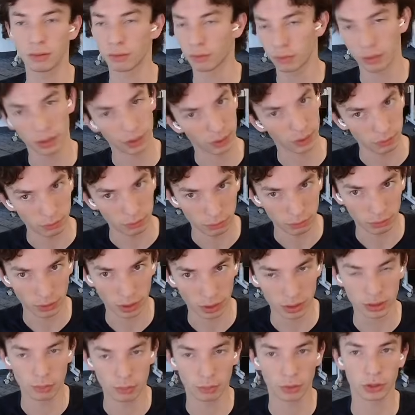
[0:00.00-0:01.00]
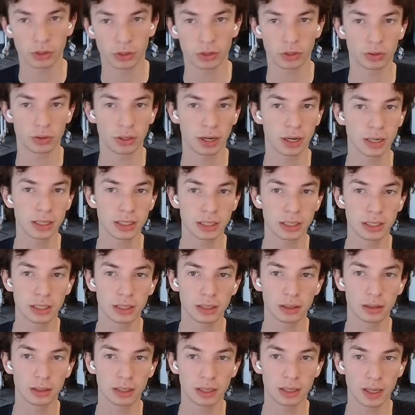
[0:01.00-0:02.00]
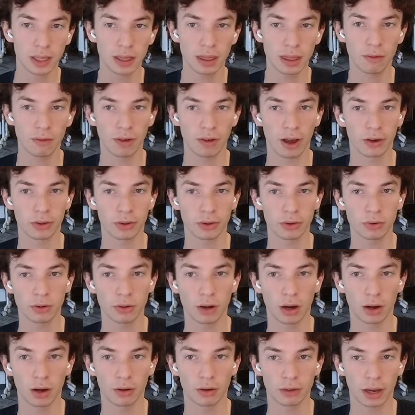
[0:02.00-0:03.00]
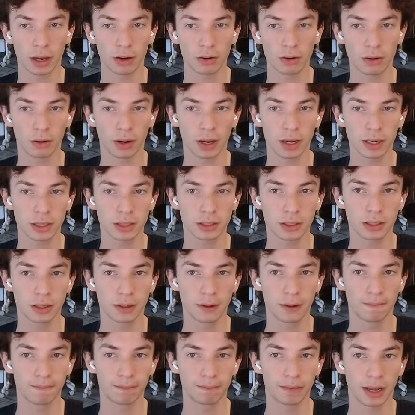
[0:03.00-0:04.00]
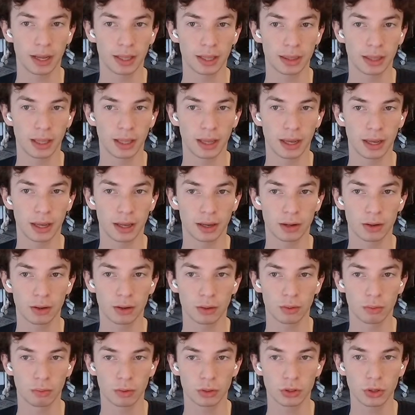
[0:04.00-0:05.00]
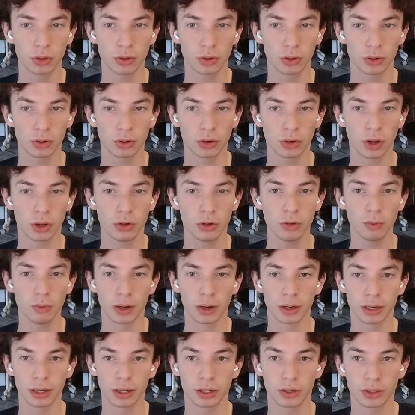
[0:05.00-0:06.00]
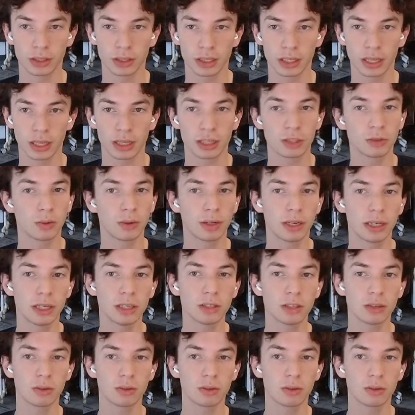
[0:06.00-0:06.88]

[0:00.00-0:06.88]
again, very similar to Jotai, to get the value of count RX and then return a new one. And you can see that this one isn't